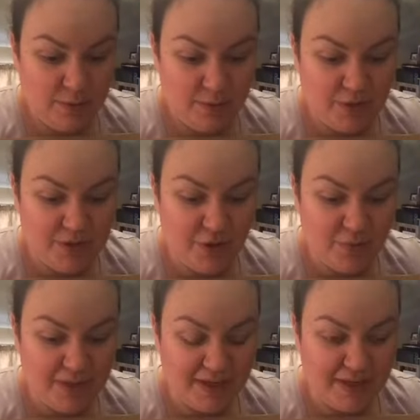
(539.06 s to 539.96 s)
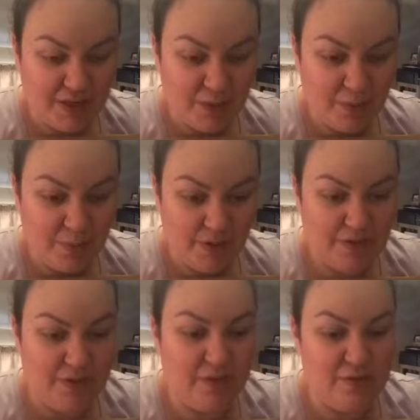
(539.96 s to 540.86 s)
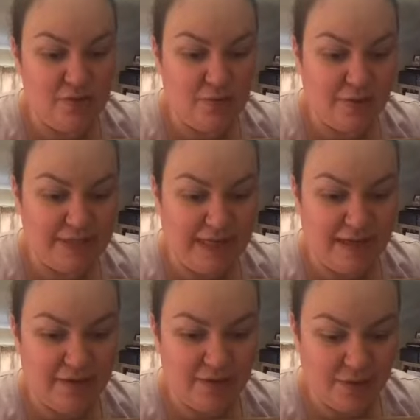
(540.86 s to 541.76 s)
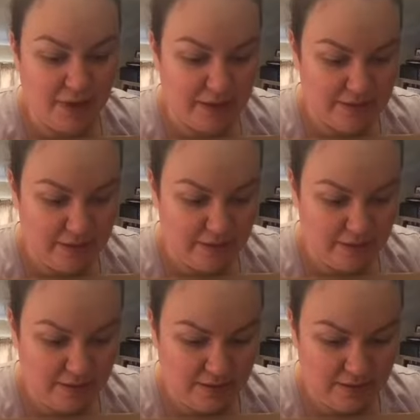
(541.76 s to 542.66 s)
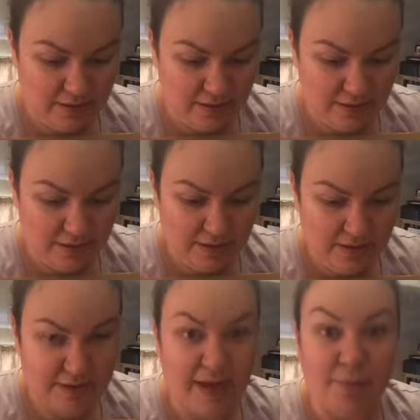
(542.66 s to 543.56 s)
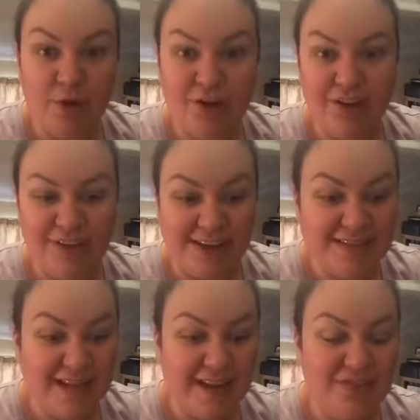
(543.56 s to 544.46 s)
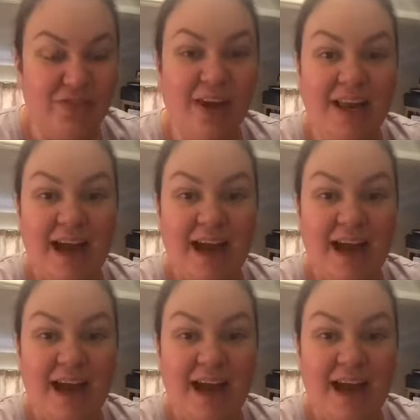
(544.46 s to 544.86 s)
But it's always nice to do an unboxing. I don't know what's in it, so I'll get to... yeah, I'm looking at these and it's really